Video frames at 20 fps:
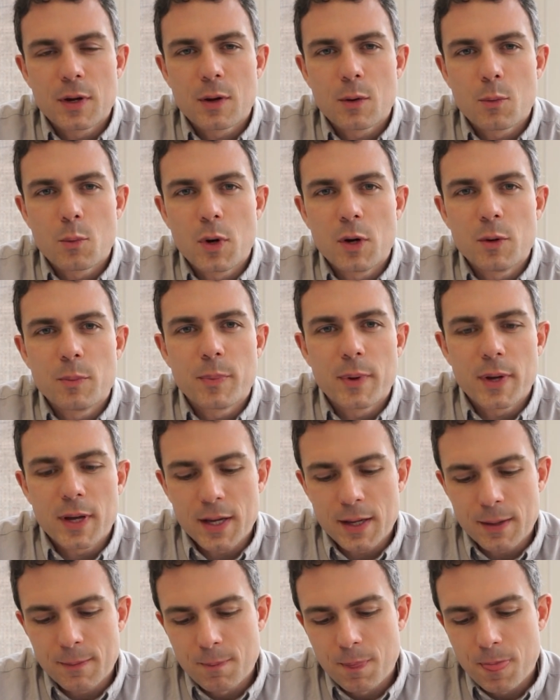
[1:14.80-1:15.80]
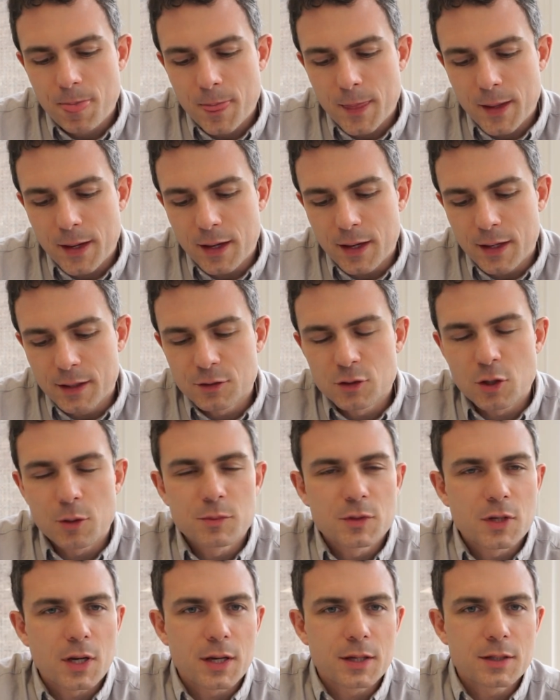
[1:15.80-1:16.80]
will be
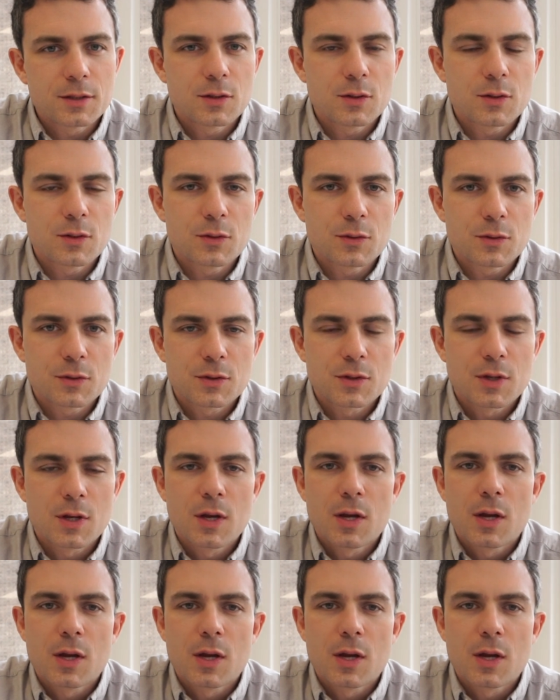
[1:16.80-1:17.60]
job titles,